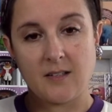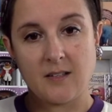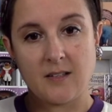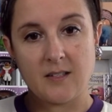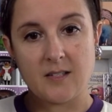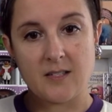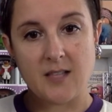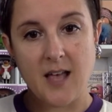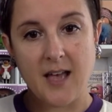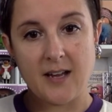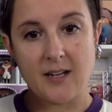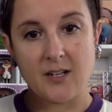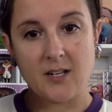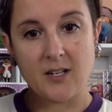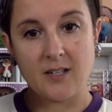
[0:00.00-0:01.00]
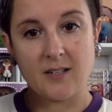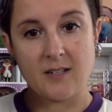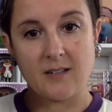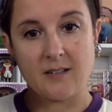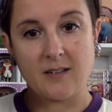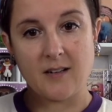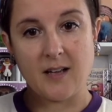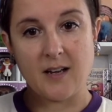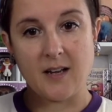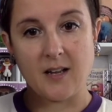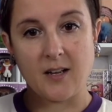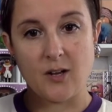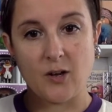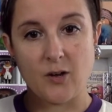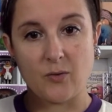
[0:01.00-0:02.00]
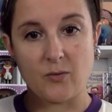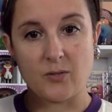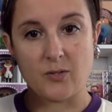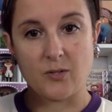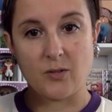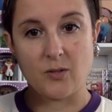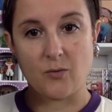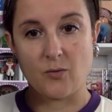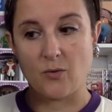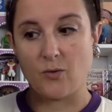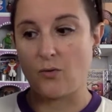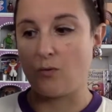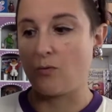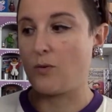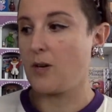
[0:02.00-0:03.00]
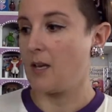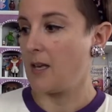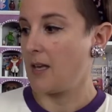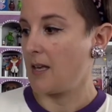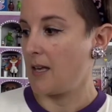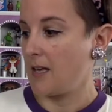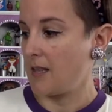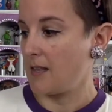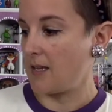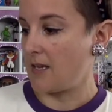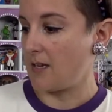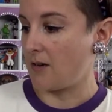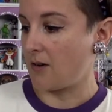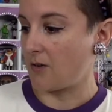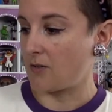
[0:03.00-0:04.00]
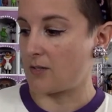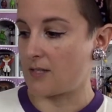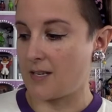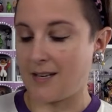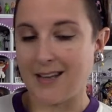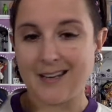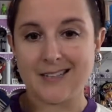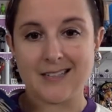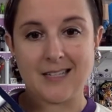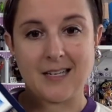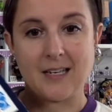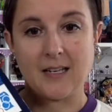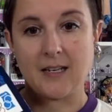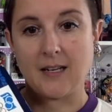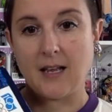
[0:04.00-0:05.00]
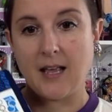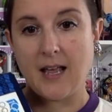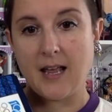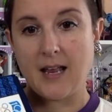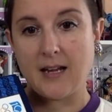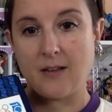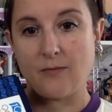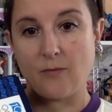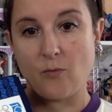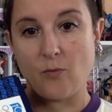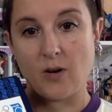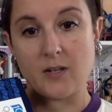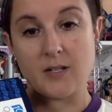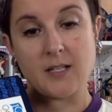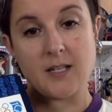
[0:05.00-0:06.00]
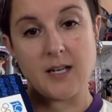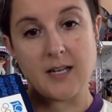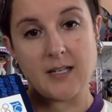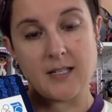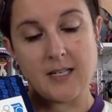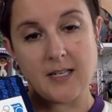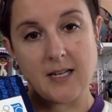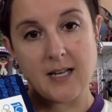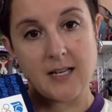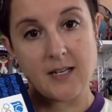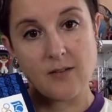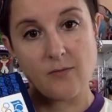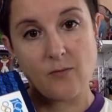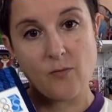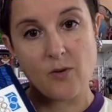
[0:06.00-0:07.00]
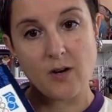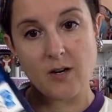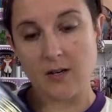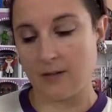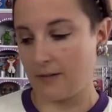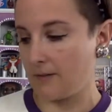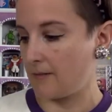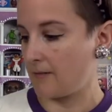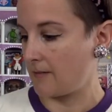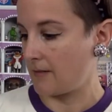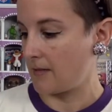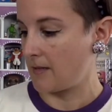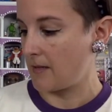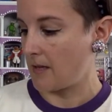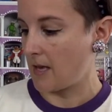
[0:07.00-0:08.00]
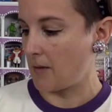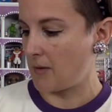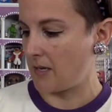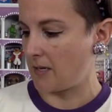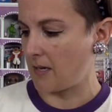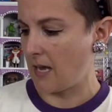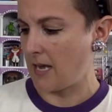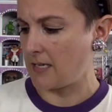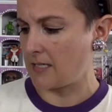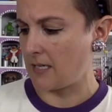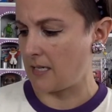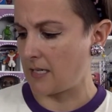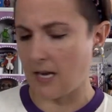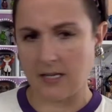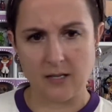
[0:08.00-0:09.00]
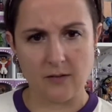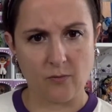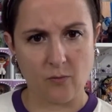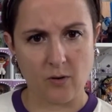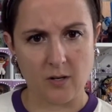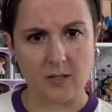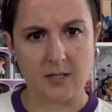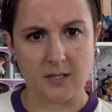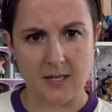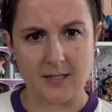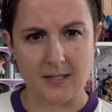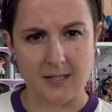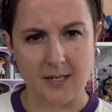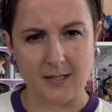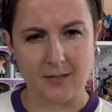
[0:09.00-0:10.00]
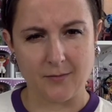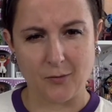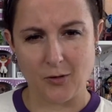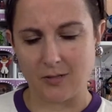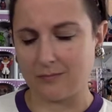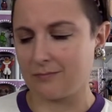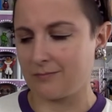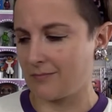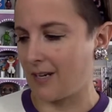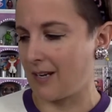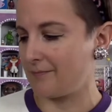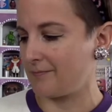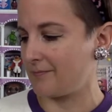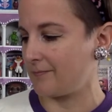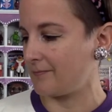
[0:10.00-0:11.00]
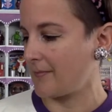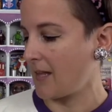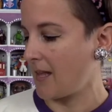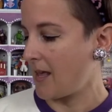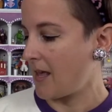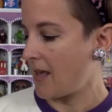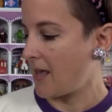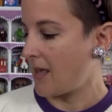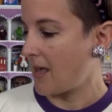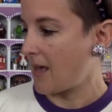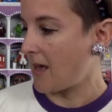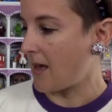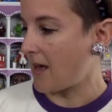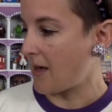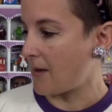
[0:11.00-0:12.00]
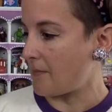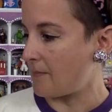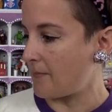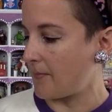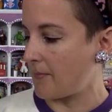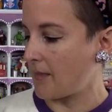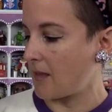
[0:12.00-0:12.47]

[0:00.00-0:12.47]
slider and it goes through the years 1984 to 1994. I mean, 1894 to 1994, right? Um,